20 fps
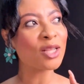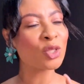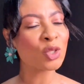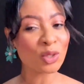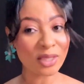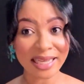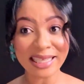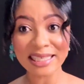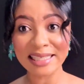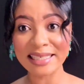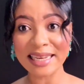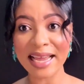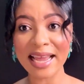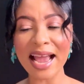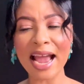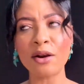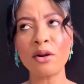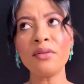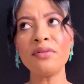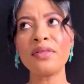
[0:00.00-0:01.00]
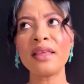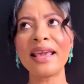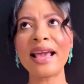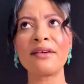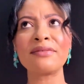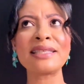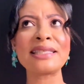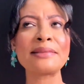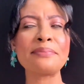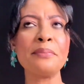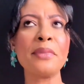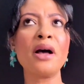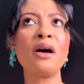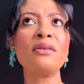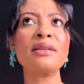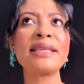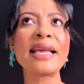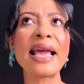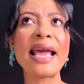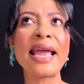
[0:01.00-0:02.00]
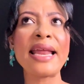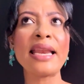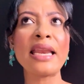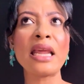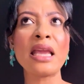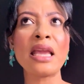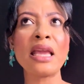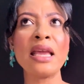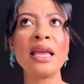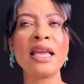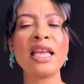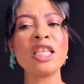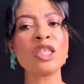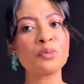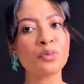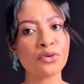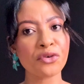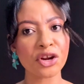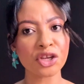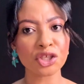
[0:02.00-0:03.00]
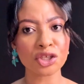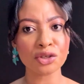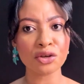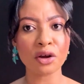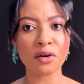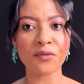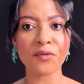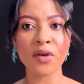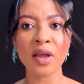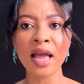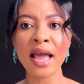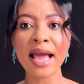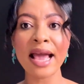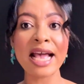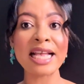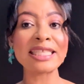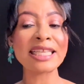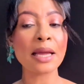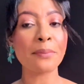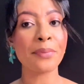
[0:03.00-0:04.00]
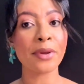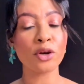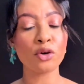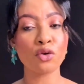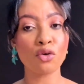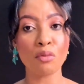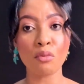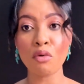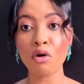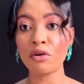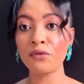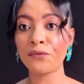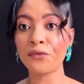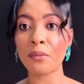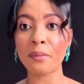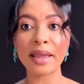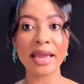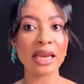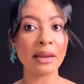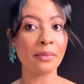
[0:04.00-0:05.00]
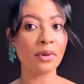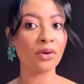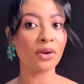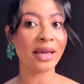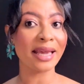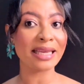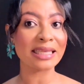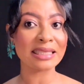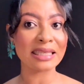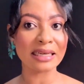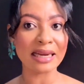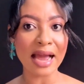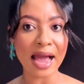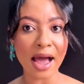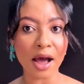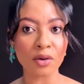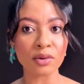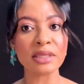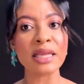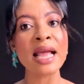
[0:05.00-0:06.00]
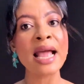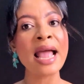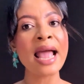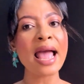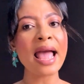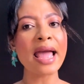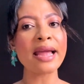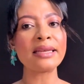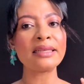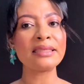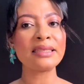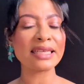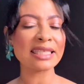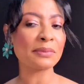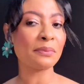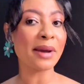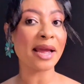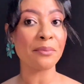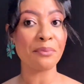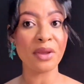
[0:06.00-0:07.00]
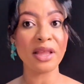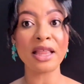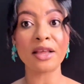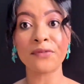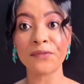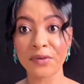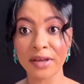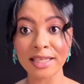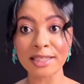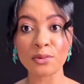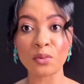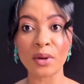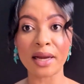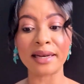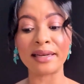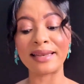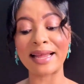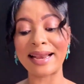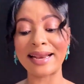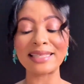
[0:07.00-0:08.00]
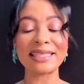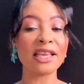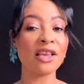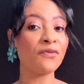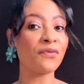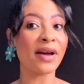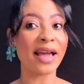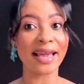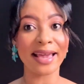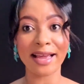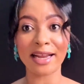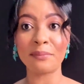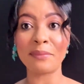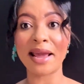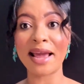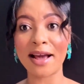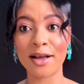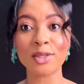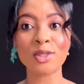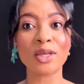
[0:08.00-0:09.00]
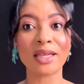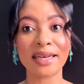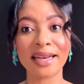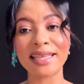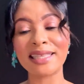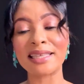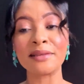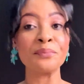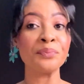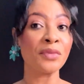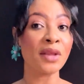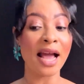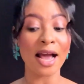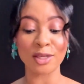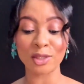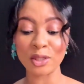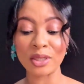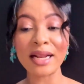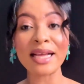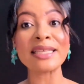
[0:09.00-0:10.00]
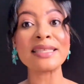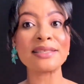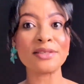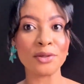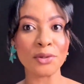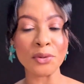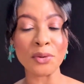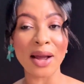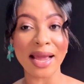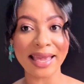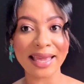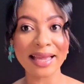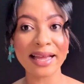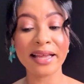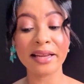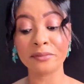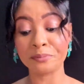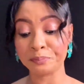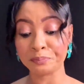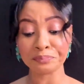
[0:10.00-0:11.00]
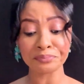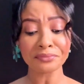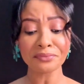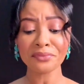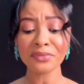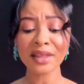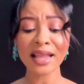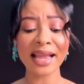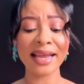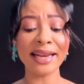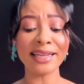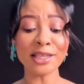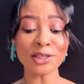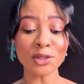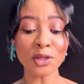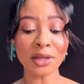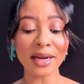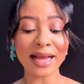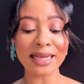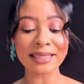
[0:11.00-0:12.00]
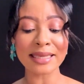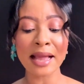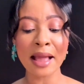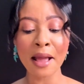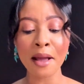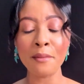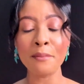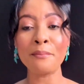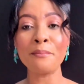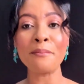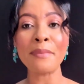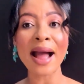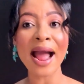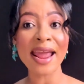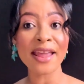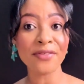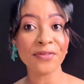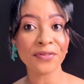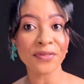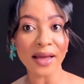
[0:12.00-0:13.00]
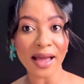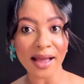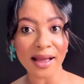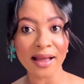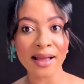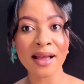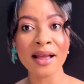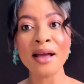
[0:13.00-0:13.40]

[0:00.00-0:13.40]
To this day, I don't think I've smelled any inspiration of Escapade Gourmand from any Middle Eastern house, and this might be the first one. That is if I get my hands on it as soon as I can. And this is known as Maitha